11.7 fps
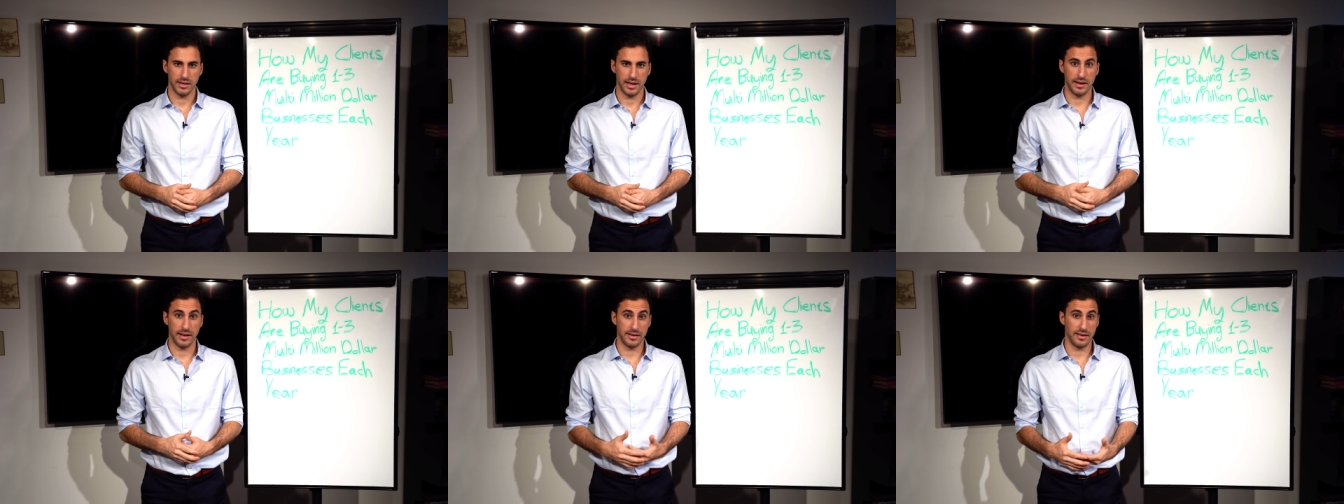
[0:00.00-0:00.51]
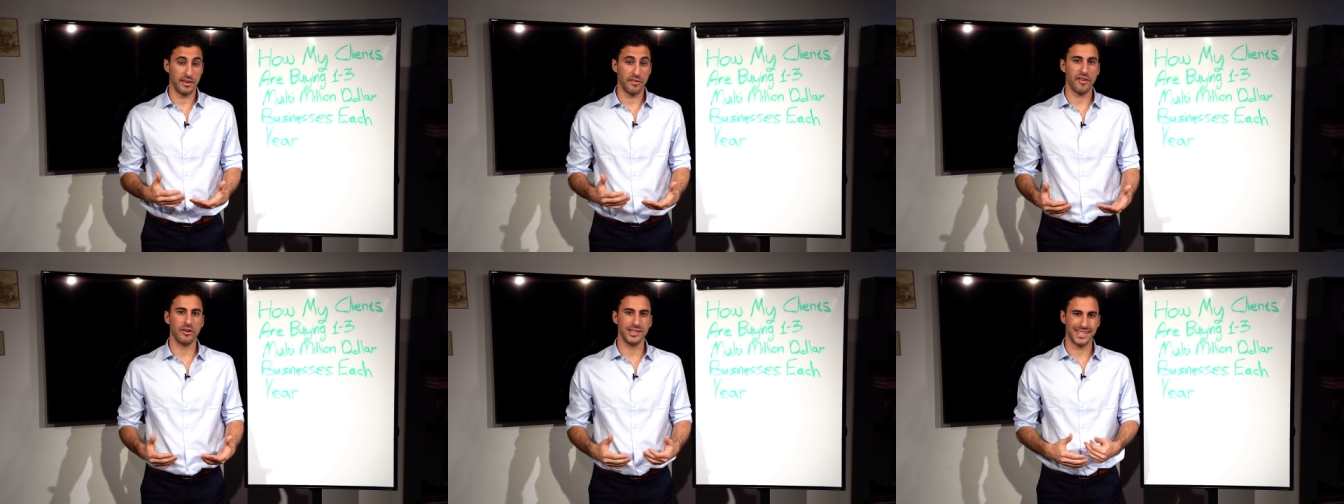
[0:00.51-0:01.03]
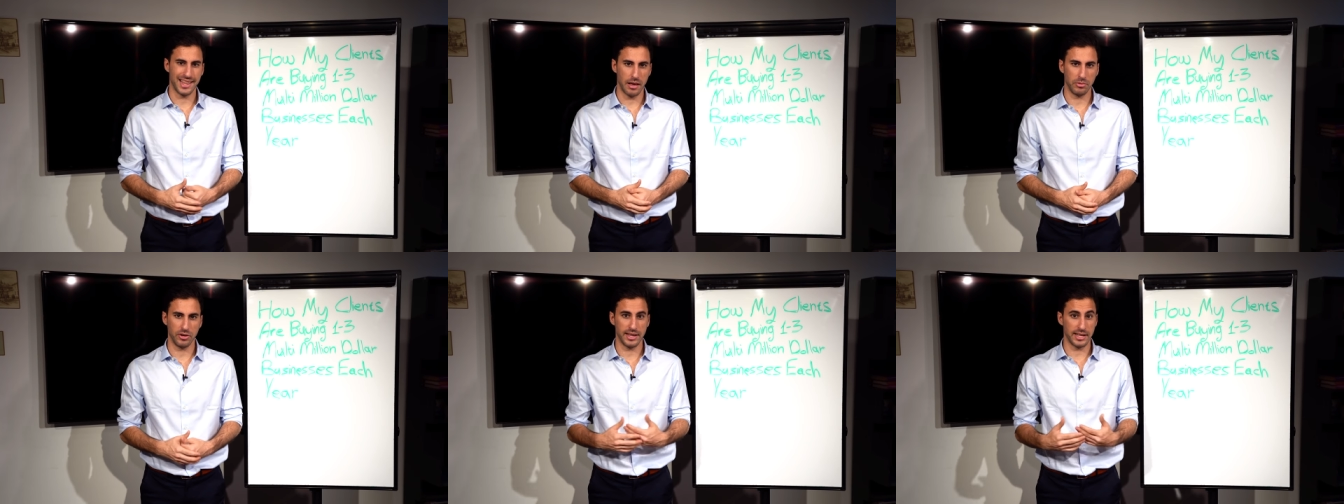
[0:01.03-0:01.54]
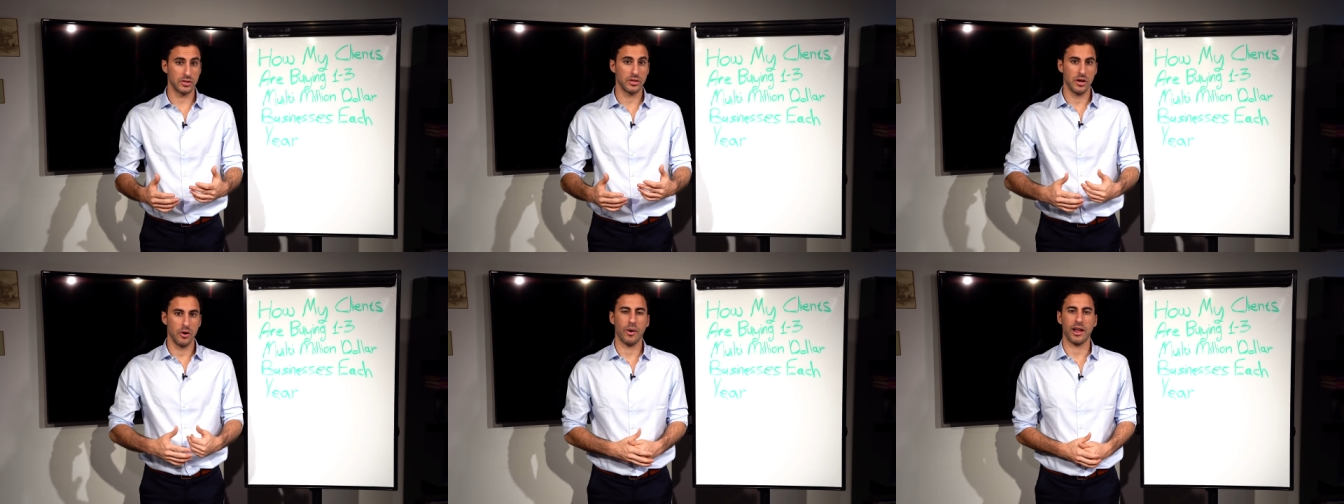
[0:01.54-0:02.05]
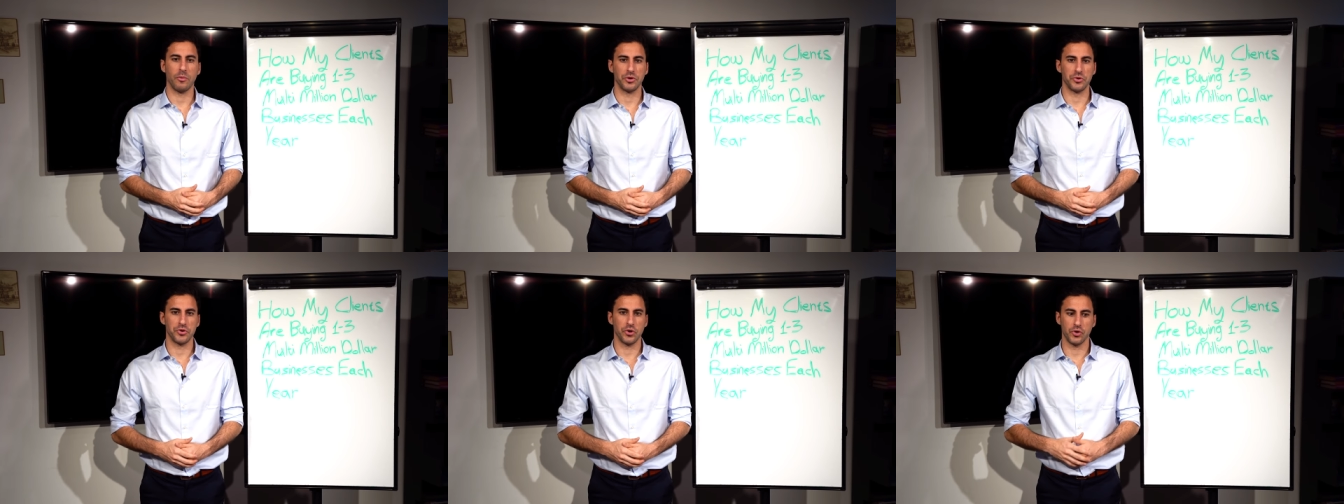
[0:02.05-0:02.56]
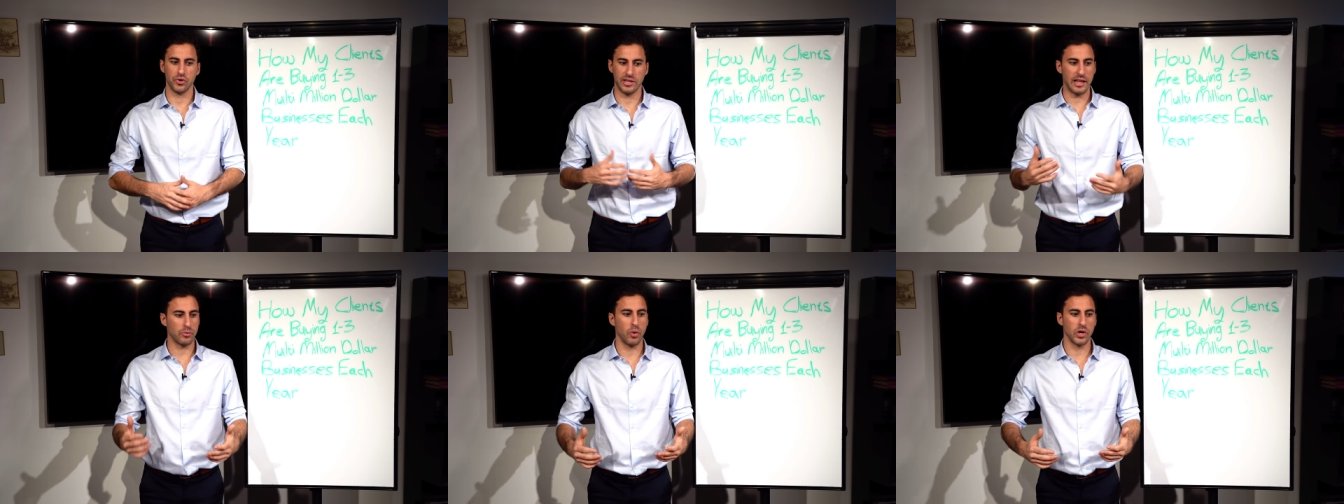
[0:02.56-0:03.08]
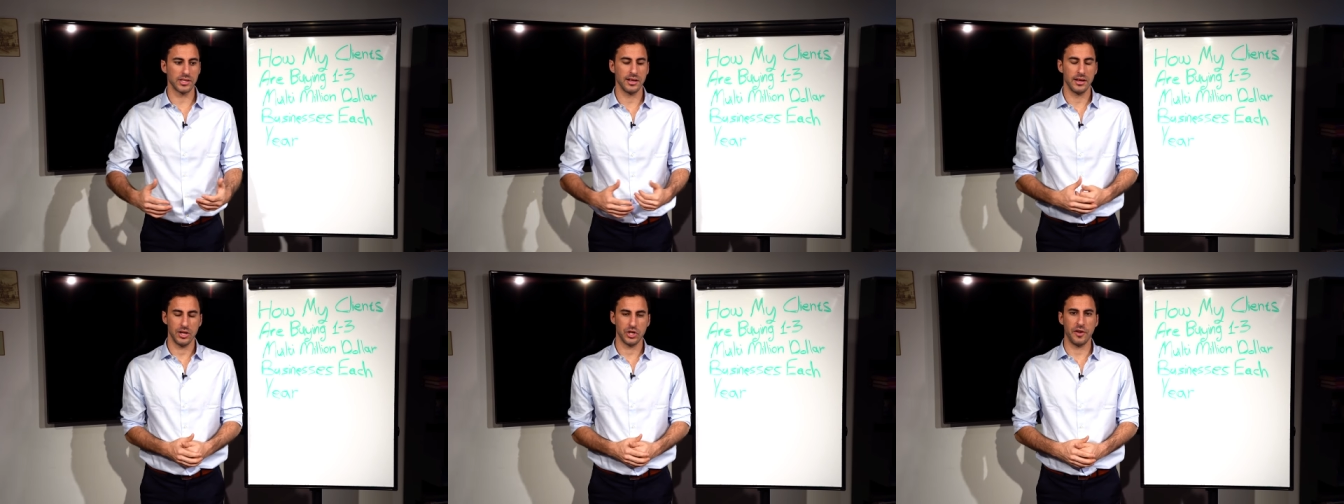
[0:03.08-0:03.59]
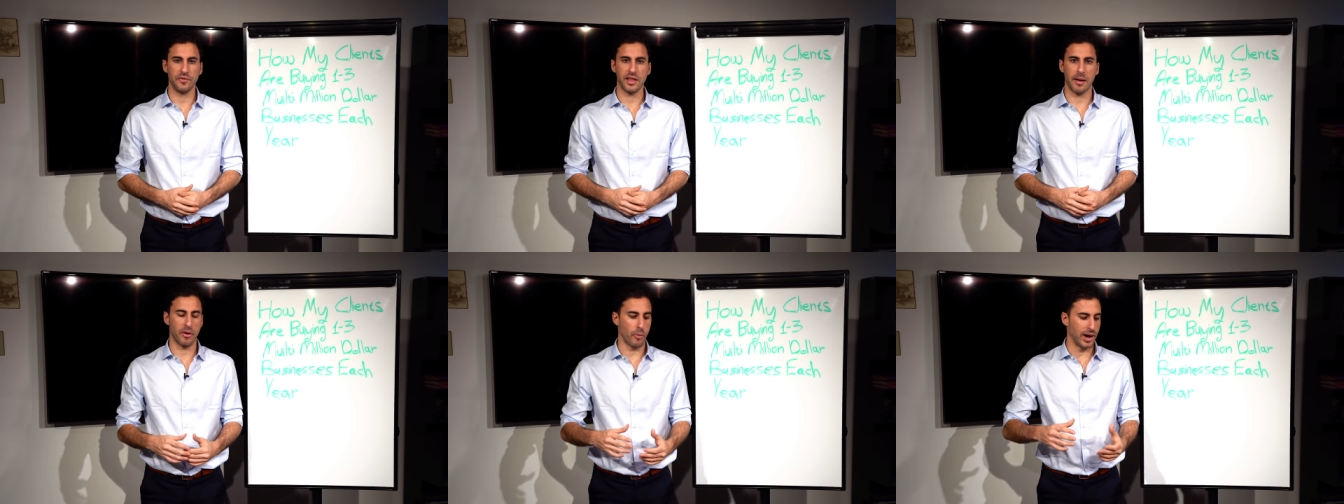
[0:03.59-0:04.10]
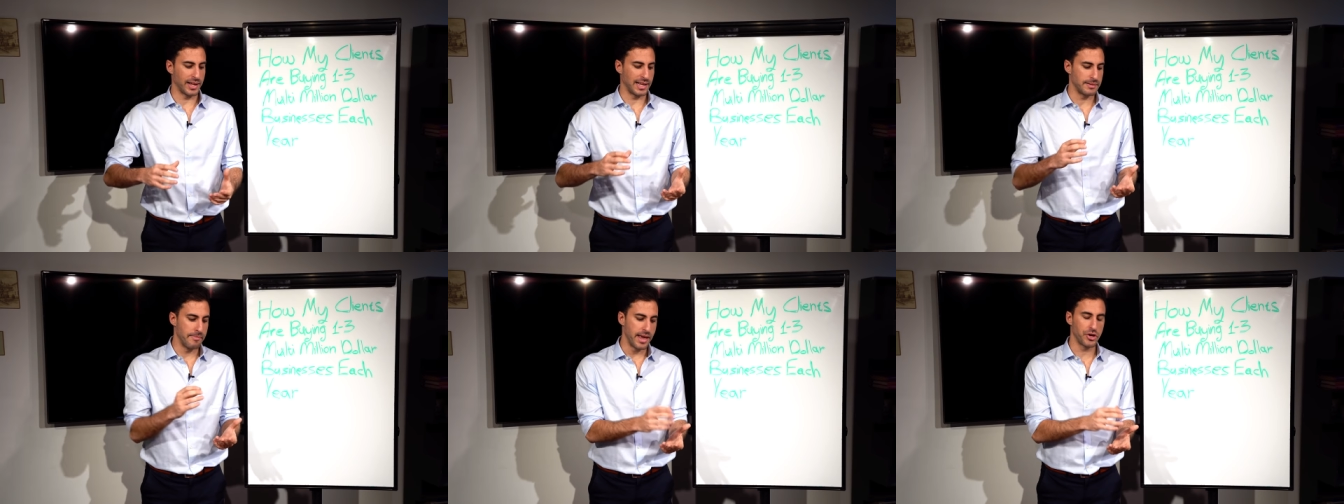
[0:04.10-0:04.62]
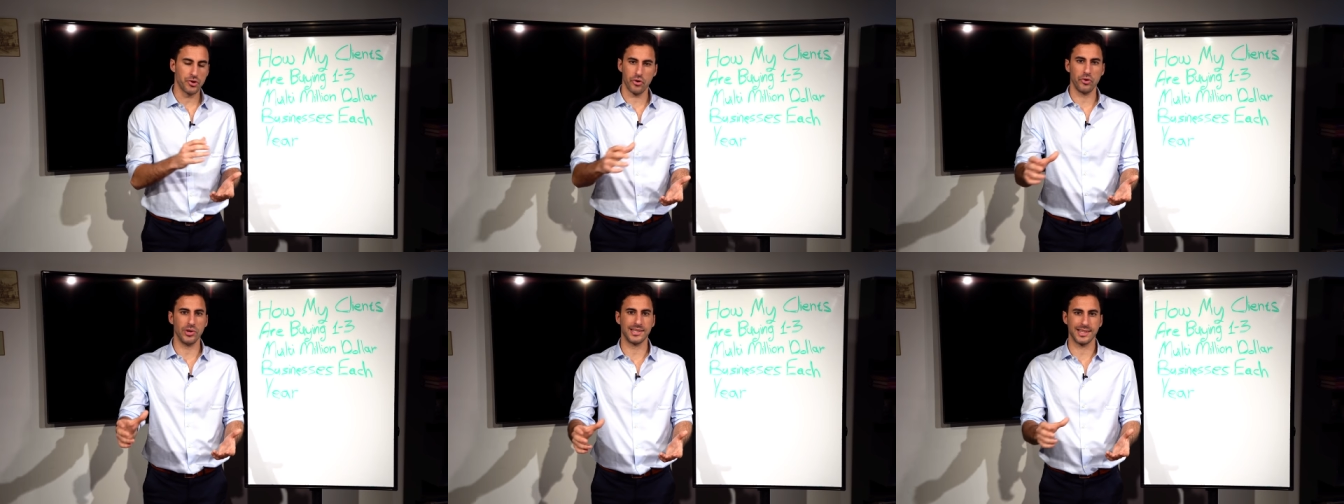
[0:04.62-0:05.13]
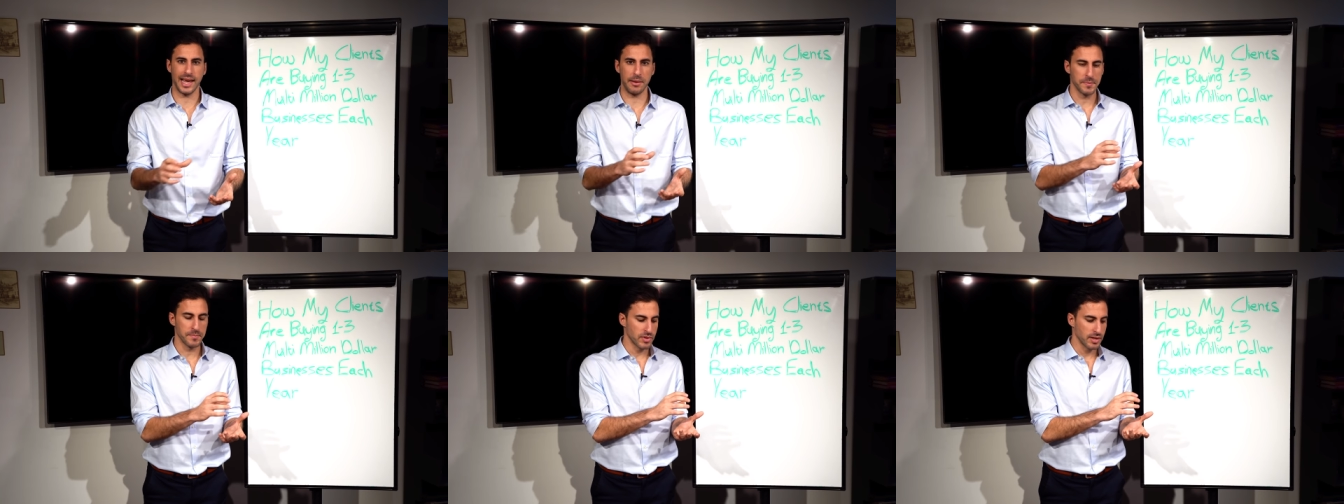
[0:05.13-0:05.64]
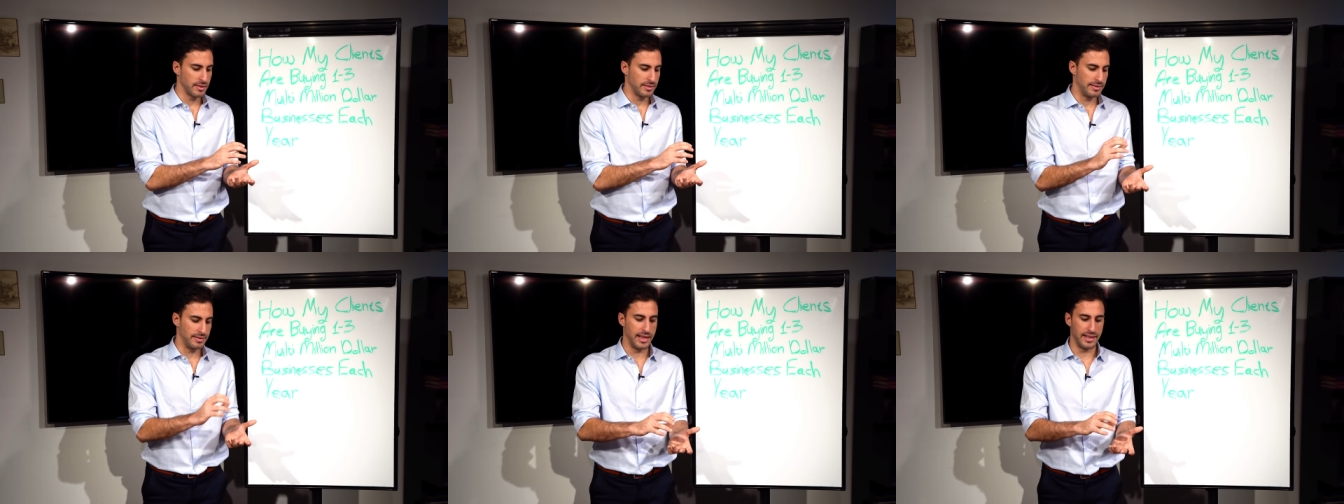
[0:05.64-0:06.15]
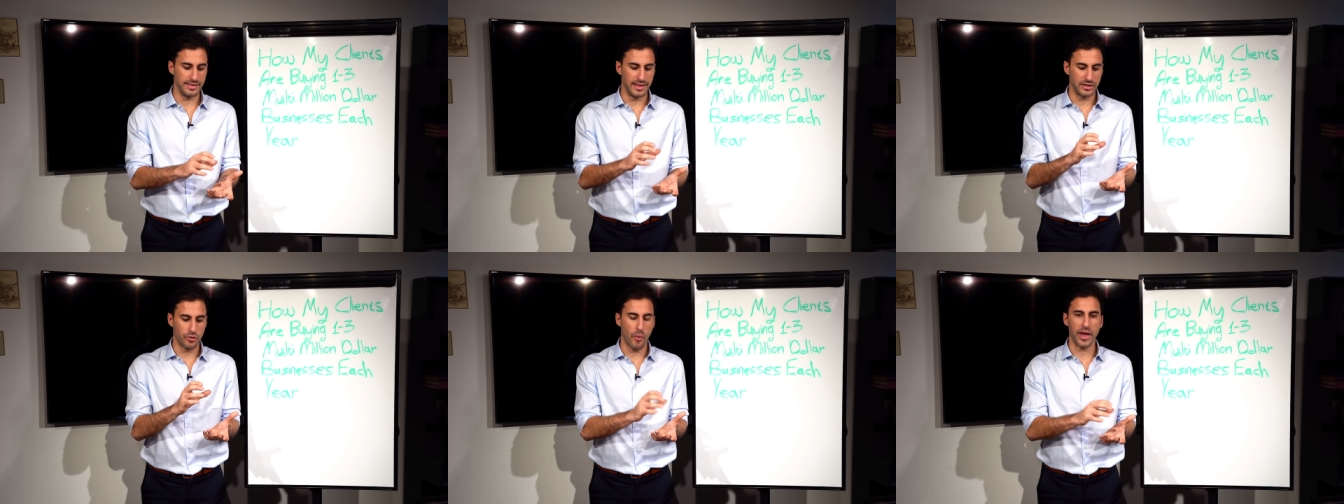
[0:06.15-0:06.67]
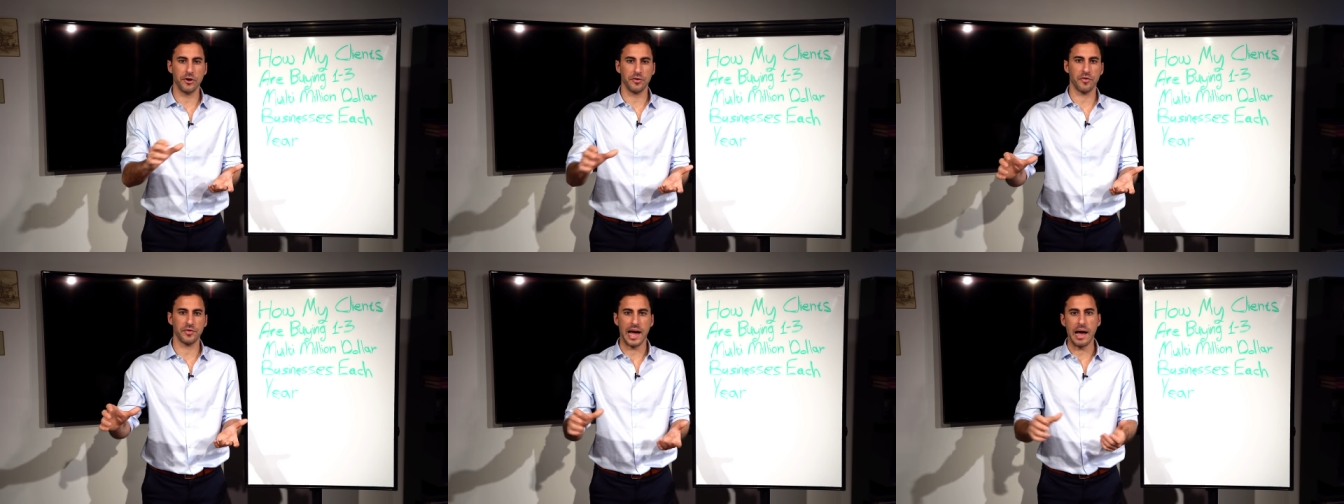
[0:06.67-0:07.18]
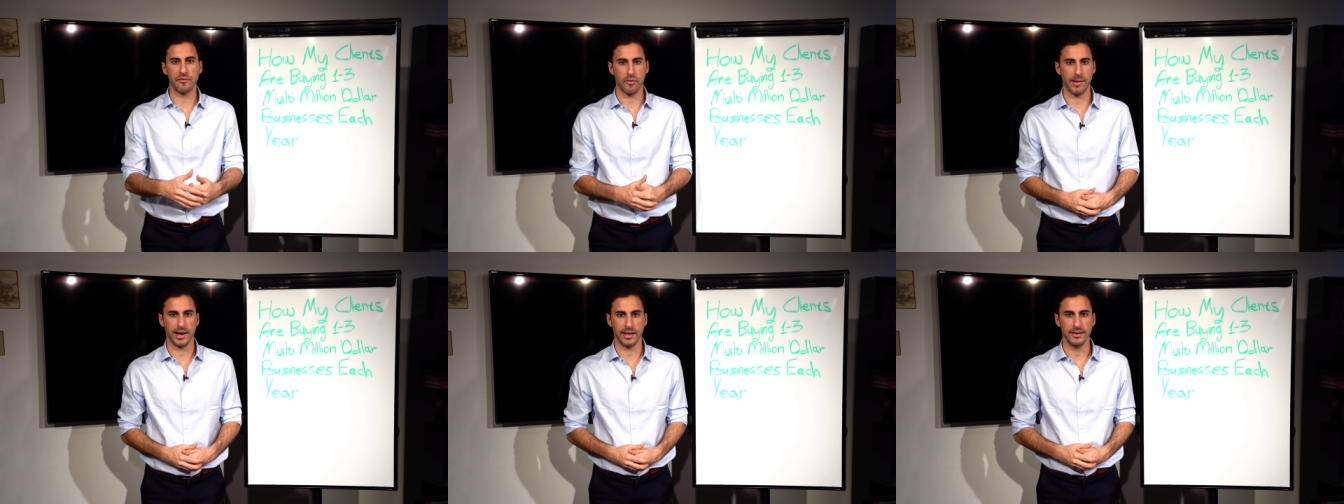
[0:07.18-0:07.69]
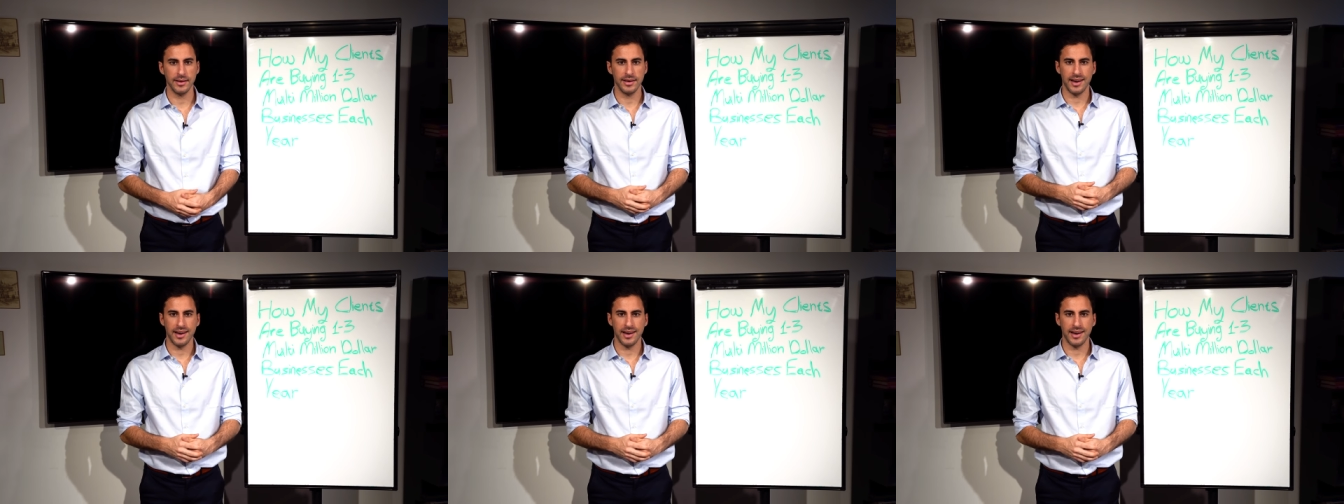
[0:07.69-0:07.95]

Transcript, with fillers: and, and they're very stable. And that's what I want to show you. So that was shift number one, guys. Make sure you escape the, the trade-off of time for money.